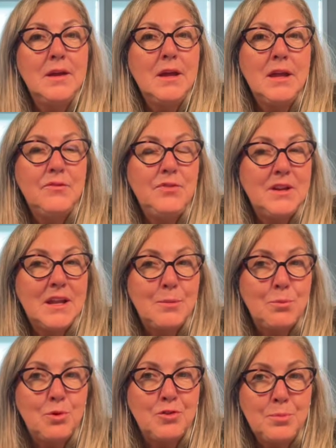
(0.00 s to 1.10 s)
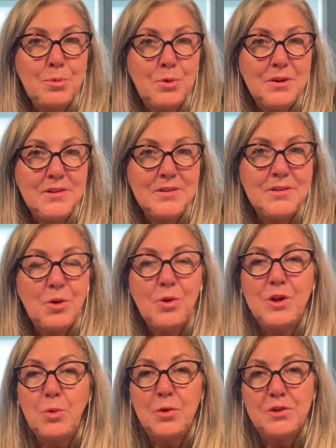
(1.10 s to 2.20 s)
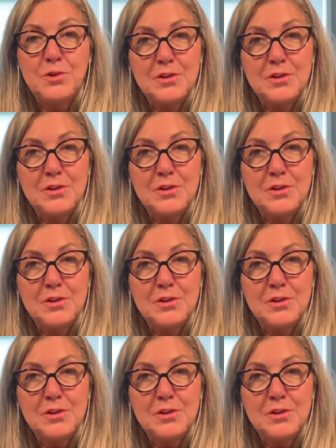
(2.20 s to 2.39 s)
If you'd like more support or you want to